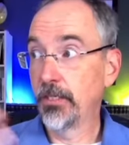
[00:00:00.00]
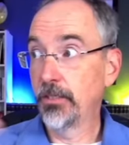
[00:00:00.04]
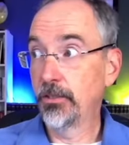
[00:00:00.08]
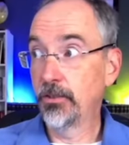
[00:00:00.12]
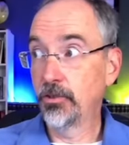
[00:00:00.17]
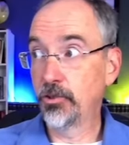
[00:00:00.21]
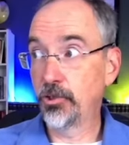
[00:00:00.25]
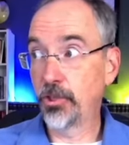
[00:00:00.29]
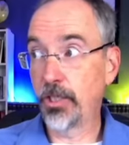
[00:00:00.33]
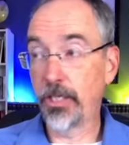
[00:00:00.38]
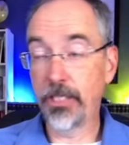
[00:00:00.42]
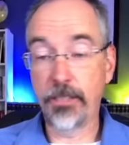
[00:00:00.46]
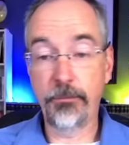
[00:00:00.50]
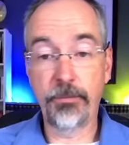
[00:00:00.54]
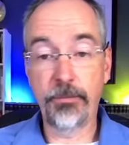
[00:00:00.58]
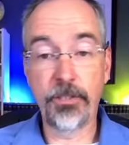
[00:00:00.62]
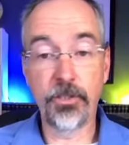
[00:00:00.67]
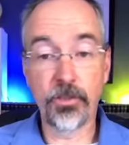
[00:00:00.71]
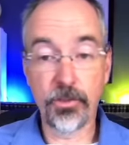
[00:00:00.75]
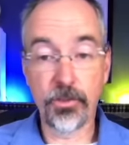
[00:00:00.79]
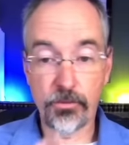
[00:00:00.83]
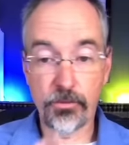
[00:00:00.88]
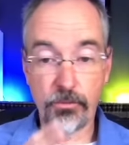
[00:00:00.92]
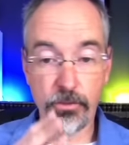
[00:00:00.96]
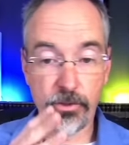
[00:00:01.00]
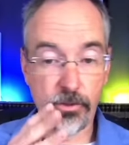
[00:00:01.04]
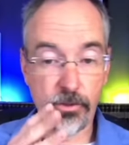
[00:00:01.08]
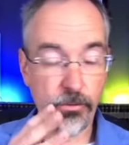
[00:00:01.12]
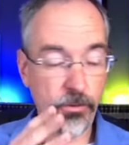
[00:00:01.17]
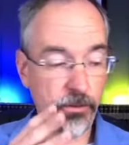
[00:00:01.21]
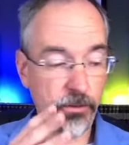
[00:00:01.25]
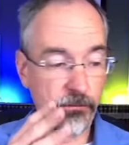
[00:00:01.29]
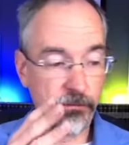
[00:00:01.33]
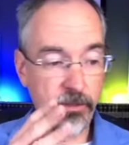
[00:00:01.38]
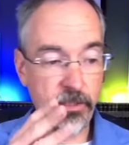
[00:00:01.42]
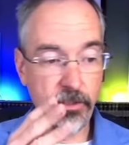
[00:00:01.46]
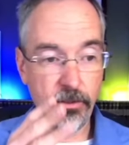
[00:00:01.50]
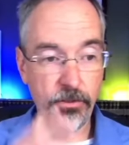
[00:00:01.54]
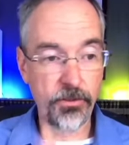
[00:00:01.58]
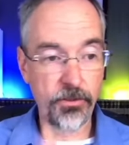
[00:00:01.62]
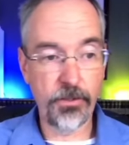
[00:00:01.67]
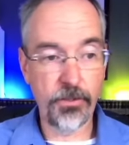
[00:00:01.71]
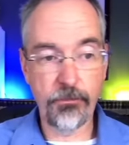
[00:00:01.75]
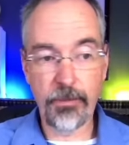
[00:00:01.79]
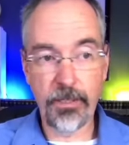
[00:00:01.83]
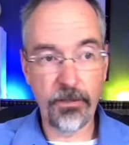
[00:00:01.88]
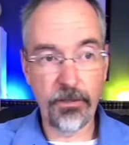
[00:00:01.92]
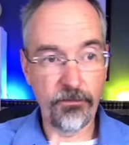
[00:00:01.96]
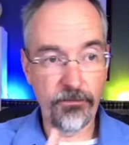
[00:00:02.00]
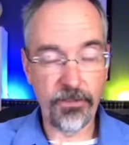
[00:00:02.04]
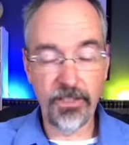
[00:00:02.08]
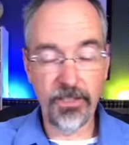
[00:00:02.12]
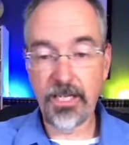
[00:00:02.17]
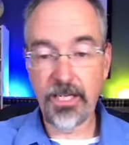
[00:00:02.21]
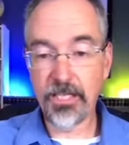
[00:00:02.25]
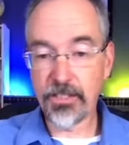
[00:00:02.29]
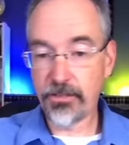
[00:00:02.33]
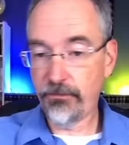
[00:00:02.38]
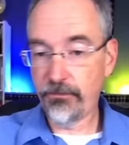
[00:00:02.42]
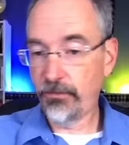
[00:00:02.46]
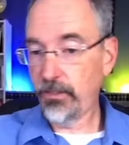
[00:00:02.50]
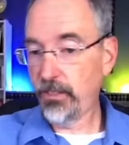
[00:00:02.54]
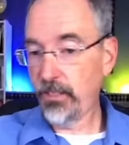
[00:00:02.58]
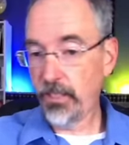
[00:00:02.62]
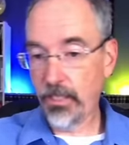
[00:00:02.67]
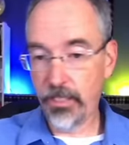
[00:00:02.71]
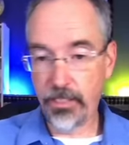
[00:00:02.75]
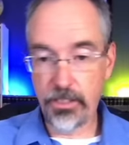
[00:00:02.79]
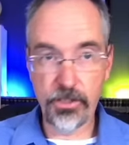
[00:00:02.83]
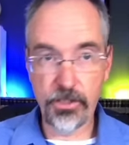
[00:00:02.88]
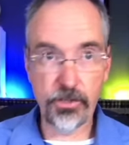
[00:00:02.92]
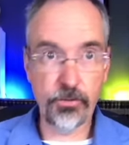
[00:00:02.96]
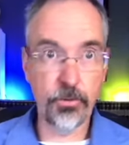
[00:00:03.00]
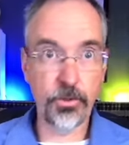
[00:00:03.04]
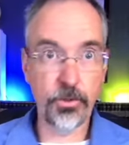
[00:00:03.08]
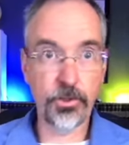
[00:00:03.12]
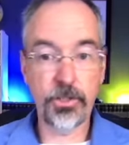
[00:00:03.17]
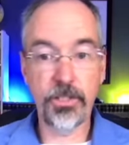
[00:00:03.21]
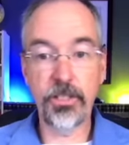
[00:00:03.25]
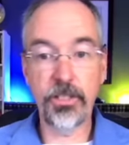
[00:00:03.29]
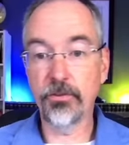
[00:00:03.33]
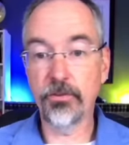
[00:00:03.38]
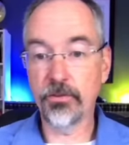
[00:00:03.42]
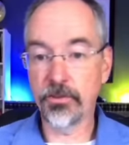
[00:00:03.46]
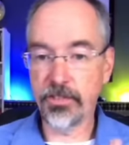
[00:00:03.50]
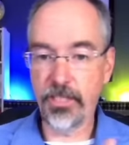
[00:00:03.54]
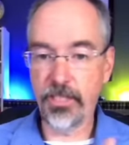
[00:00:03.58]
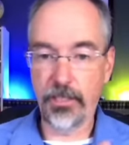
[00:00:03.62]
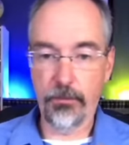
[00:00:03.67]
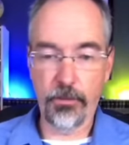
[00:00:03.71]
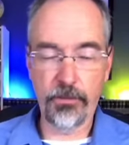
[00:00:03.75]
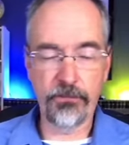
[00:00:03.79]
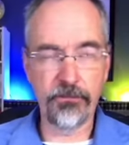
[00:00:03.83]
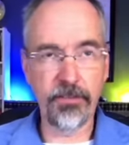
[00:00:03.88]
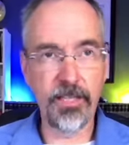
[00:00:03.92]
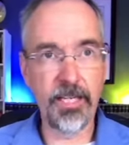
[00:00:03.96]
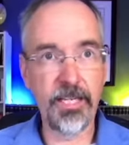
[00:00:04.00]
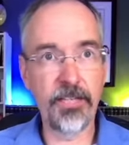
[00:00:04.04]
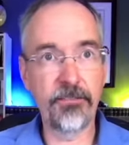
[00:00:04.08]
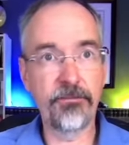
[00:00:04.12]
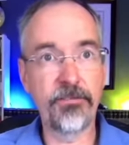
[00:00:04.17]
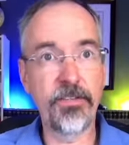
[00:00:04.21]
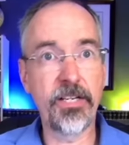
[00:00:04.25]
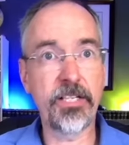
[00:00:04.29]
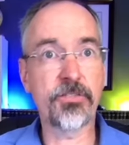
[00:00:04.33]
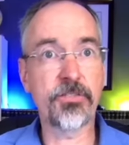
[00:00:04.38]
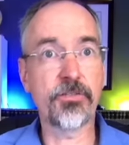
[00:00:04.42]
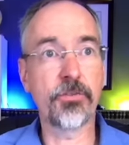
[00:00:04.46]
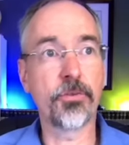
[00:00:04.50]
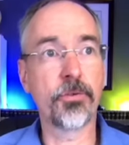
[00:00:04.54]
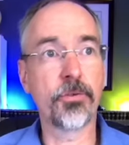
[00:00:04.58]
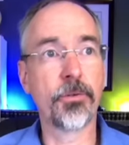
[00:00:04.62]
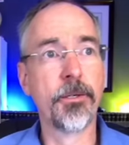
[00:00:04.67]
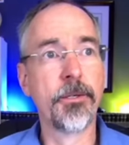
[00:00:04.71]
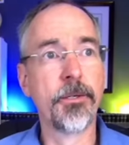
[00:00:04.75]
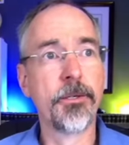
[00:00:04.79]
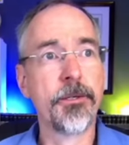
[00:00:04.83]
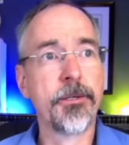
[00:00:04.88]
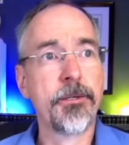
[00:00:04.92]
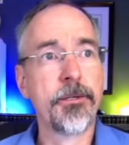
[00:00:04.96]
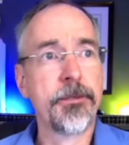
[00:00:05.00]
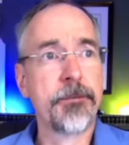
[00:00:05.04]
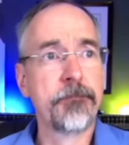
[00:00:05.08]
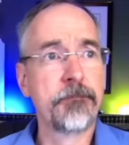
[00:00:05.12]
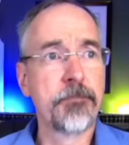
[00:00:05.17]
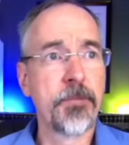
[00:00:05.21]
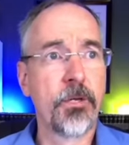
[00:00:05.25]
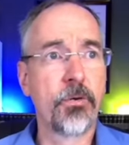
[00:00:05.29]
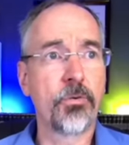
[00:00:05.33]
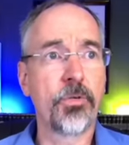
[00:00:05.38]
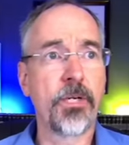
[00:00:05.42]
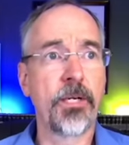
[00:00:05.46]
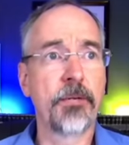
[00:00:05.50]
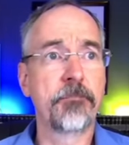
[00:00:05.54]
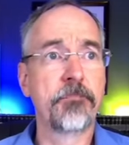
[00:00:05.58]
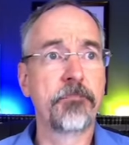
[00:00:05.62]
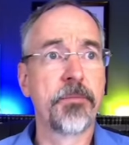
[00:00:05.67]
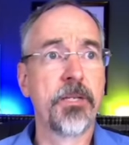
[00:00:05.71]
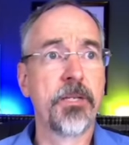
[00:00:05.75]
Johnny Pierce was doing videos about philosophy and he switched gears. Same with Vlad Vexler. Okay,